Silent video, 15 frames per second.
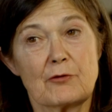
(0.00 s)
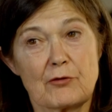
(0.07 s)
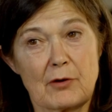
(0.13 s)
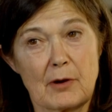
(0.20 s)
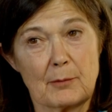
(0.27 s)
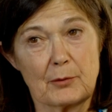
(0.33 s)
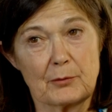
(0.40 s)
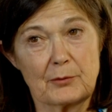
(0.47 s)

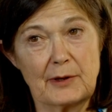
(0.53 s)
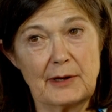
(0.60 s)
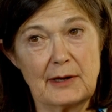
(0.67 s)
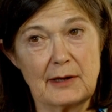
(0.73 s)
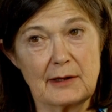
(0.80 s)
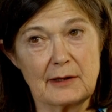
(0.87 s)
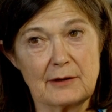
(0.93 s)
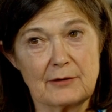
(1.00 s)
trouble
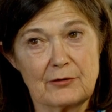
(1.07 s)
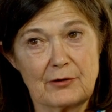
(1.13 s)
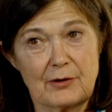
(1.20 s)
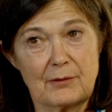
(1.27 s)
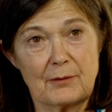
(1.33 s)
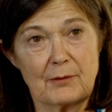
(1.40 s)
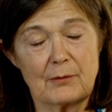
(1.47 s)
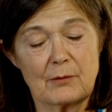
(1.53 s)
reading these.
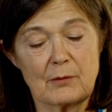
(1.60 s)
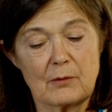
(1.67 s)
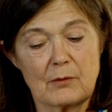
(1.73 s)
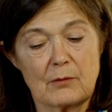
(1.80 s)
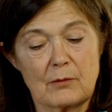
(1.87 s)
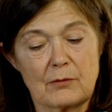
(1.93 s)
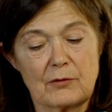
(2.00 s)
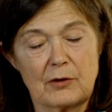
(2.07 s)
She,
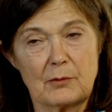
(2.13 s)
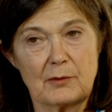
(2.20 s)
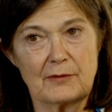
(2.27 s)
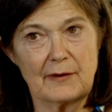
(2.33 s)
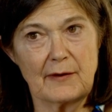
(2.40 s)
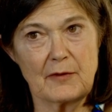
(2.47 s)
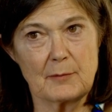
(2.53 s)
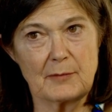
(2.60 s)
she would
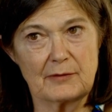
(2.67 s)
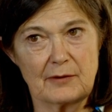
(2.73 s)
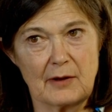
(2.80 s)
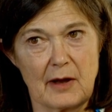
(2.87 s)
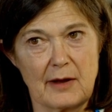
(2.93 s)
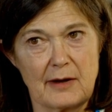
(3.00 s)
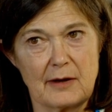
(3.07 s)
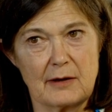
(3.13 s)
set them
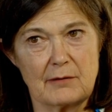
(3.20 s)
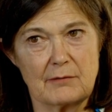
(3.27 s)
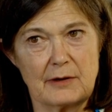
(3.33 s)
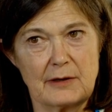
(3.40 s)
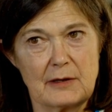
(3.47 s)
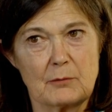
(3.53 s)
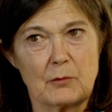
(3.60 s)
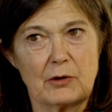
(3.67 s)
aside and
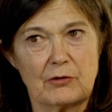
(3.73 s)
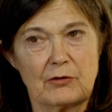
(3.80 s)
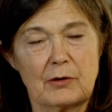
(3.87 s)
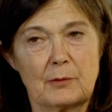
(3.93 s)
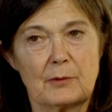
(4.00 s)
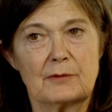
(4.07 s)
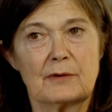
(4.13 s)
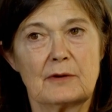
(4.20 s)
read them when she
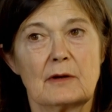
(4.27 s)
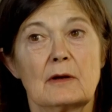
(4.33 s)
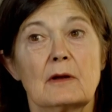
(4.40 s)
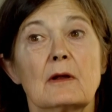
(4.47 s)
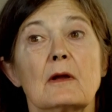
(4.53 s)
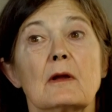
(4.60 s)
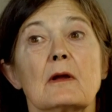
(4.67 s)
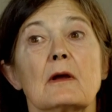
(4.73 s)
was in
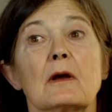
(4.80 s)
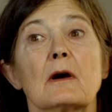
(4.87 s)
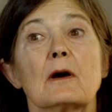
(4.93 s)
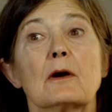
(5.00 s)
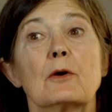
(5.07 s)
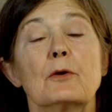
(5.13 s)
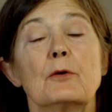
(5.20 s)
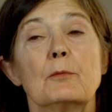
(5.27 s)
a
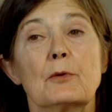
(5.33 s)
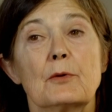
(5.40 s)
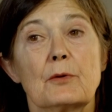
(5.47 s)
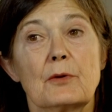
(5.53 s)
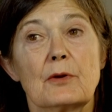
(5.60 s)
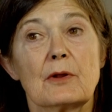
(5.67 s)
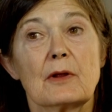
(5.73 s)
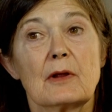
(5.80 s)
good
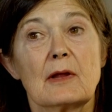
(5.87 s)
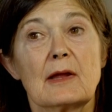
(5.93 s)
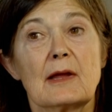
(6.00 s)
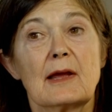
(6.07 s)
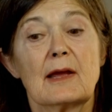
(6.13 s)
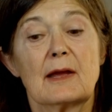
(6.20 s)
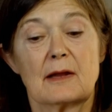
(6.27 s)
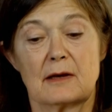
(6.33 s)
mood.
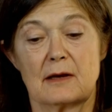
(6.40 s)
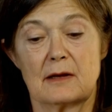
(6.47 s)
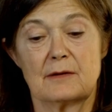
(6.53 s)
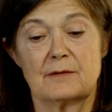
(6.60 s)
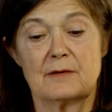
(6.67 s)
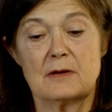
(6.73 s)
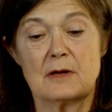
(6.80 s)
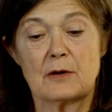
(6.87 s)
And
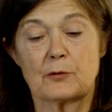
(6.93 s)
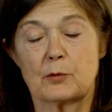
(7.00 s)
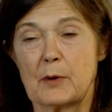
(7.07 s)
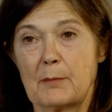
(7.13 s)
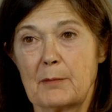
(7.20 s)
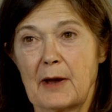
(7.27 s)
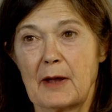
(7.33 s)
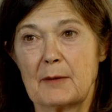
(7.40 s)
as the years
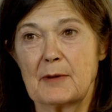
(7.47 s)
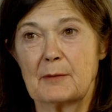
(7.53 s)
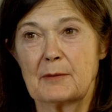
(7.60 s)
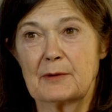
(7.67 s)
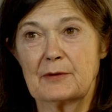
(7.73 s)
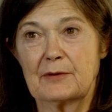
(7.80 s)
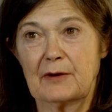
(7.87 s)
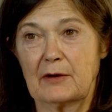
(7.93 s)
went by, my
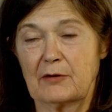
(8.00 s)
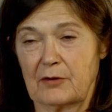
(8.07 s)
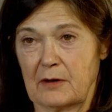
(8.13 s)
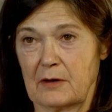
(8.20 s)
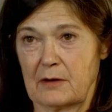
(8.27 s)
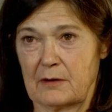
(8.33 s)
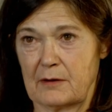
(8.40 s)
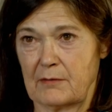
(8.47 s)
mother said
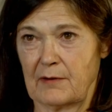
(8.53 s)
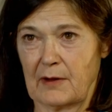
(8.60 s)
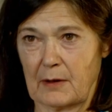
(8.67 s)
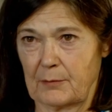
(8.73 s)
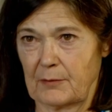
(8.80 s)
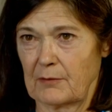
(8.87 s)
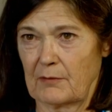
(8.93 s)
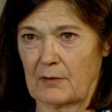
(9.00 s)
she
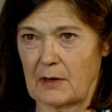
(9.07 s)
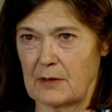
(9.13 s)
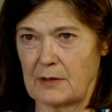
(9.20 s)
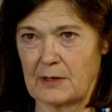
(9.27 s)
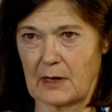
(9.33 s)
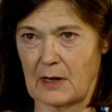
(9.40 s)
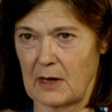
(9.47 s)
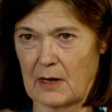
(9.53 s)
developed a very
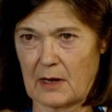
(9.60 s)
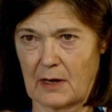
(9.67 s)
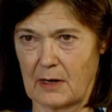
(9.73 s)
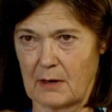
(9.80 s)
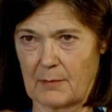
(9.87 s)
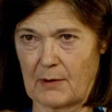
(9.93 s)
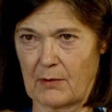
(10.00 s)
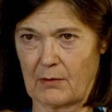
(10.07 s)
thick hide
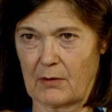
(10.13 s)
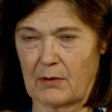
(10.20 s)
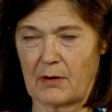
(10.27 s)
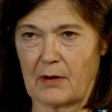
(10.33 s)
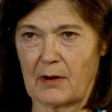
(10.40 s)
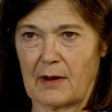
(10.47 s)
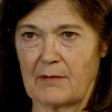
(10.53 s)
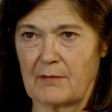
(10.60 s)
about
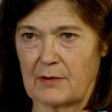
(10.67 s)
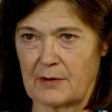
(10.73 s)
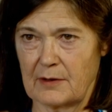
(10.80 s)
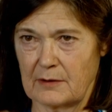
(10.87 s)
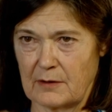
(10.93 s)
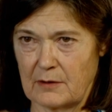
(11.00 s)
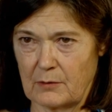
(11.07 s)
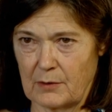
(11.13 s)

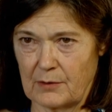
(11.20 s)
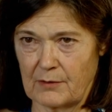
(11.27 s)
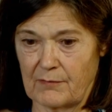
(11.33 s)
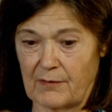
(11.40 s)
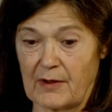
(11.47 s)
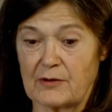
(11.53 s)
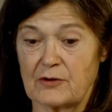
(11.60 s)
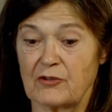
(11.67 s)
everything to do with her
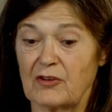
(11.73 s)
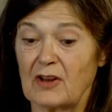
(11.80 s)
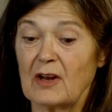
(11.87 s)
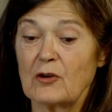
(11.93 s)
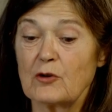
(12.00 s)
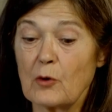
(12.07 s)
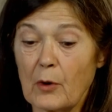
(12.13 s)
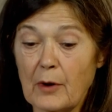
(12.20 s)
father. She
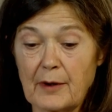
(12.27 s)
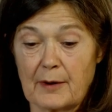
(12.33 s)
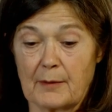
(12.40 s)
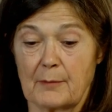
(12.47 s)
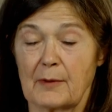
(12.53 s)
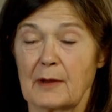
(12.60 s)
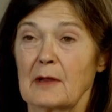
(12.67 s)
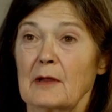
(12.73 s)
adored
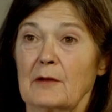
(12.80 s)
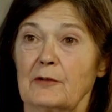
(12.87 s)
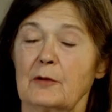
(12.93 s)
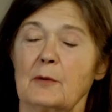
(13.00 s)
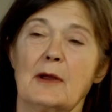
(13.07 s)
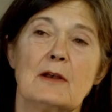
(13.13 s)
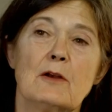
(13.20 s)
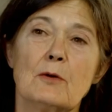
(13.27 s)
him.
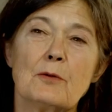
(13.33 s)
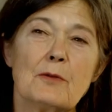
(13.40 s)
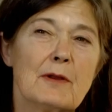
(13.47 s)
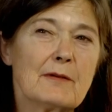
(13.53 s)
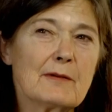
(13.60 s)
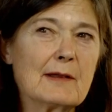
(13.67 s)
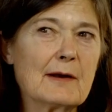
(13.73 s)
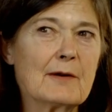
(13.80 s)
So I know
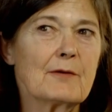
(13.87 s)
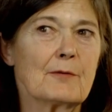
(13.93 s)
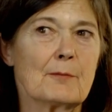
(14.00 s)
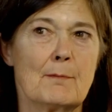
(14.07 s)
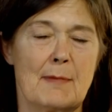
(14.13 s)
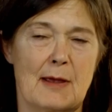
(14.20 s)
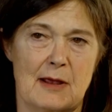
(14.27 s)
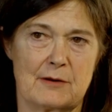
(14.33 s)
these letters
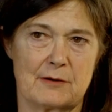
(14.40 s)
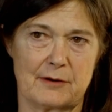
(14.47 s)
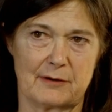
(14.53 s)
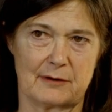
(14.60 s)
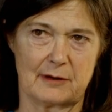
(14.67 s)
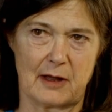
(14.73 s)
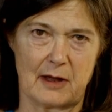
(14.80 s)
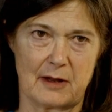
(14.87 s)
mattered a
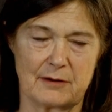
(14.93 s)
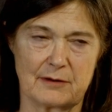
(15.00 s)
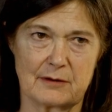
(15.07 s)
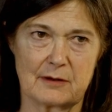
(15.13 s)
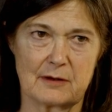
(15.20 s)
lot.